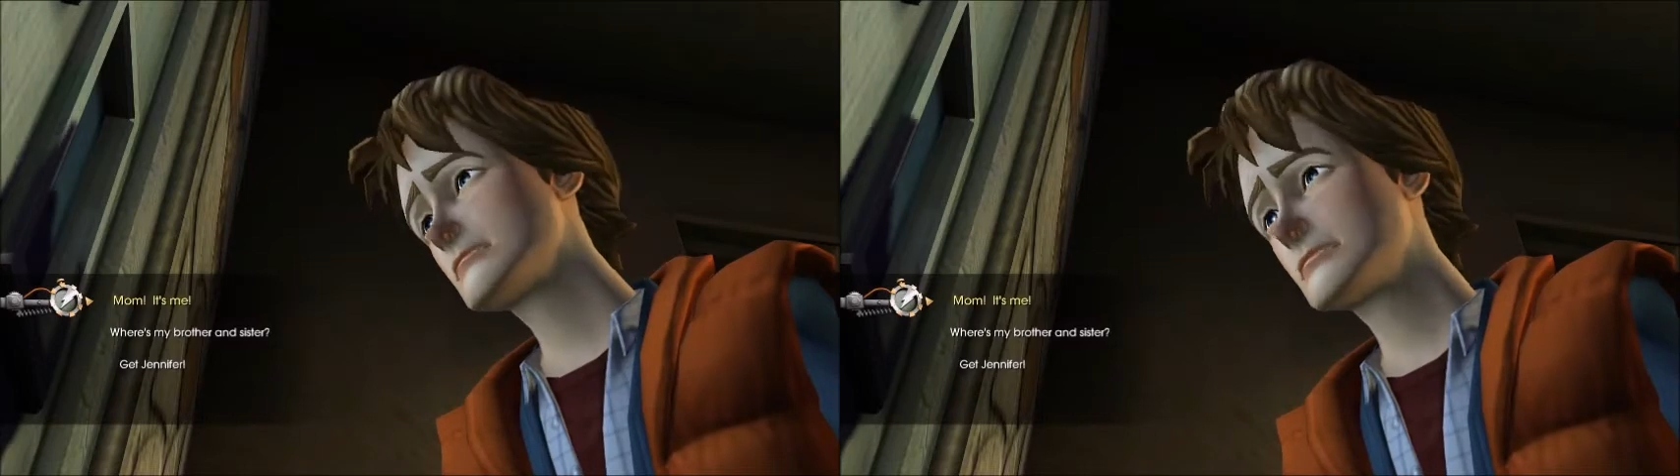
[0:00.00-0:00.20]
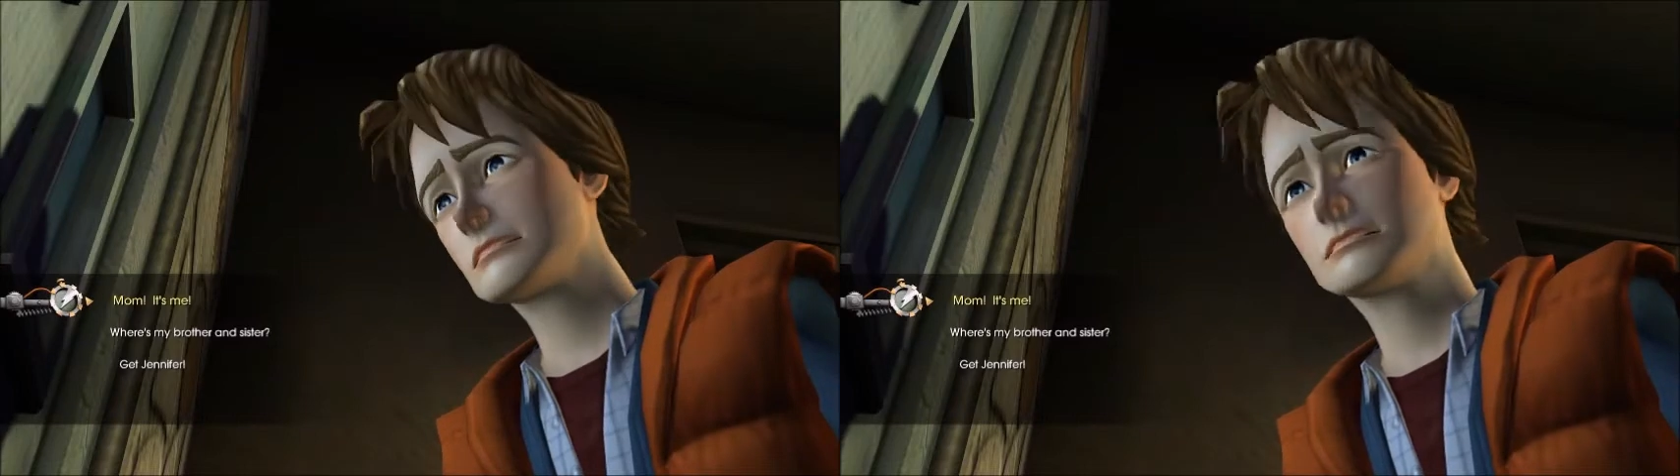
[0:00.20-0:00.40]

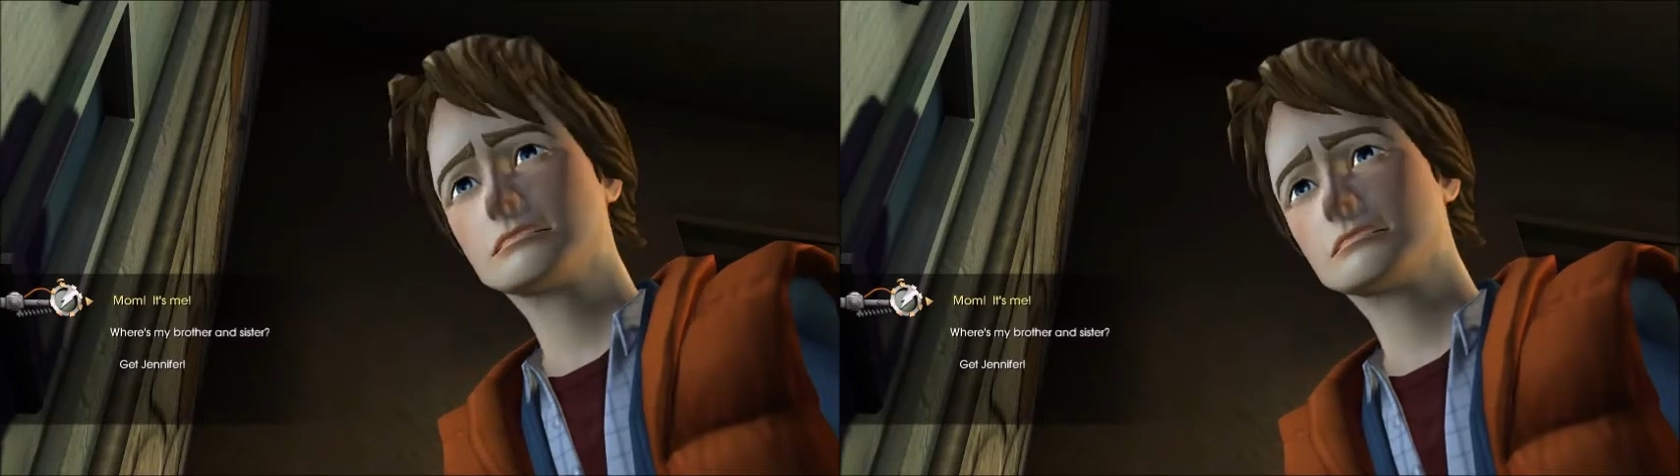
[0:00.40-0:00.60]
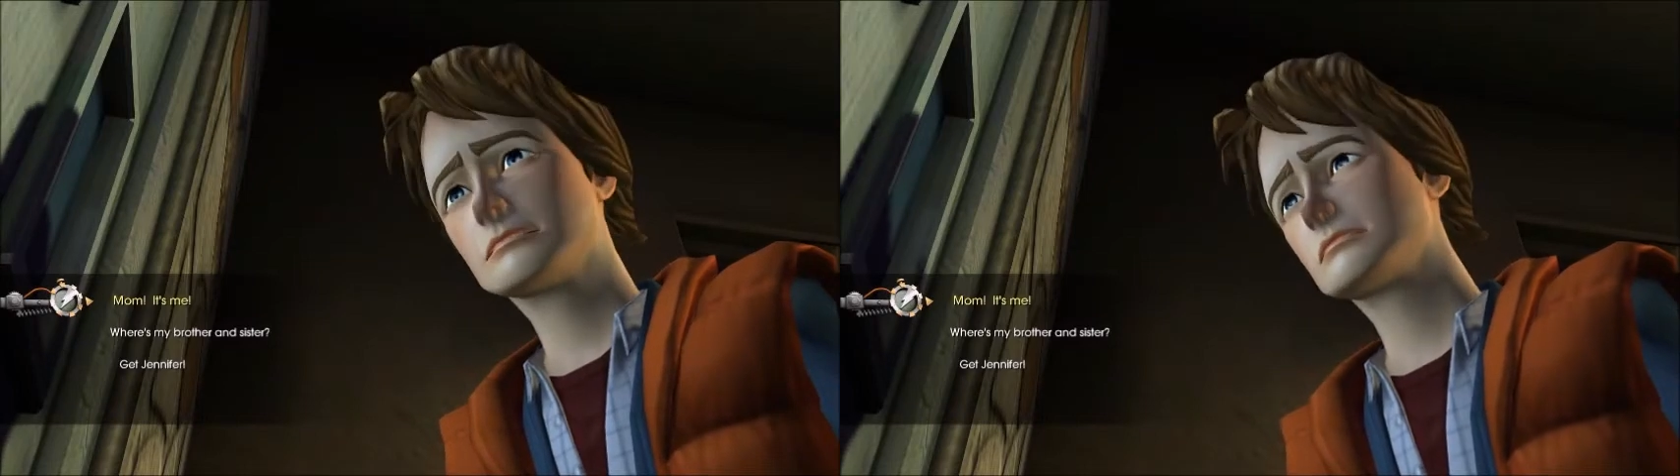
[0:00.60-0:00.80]
Mom, it's
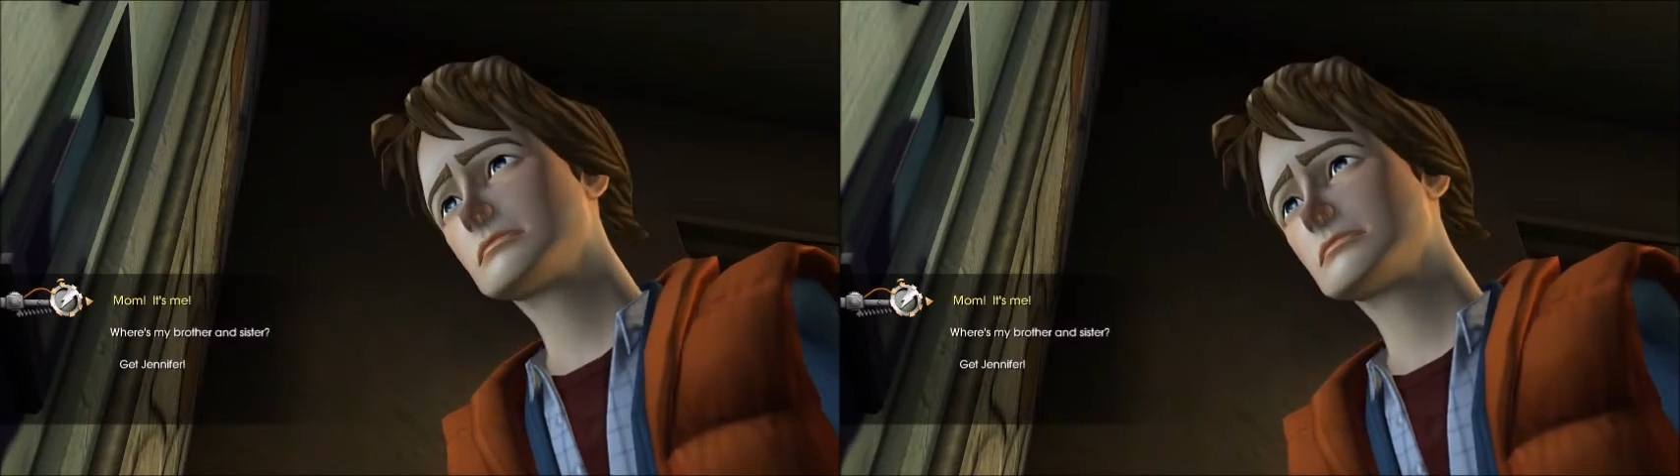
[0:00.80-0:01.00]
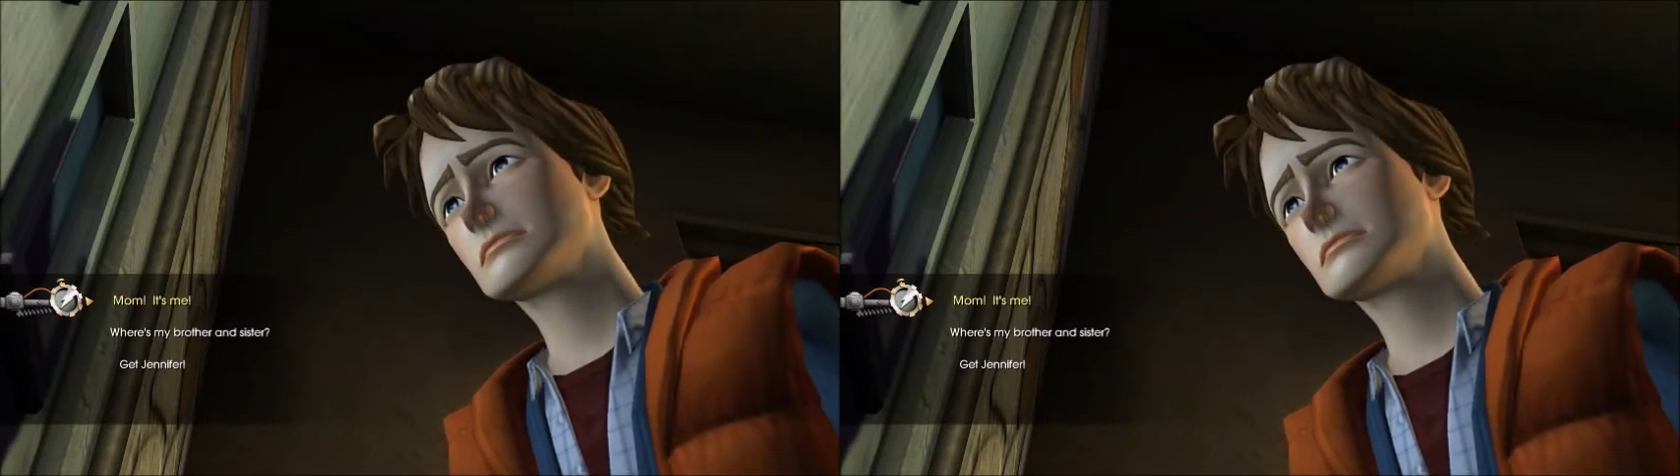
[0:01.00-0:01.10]
me.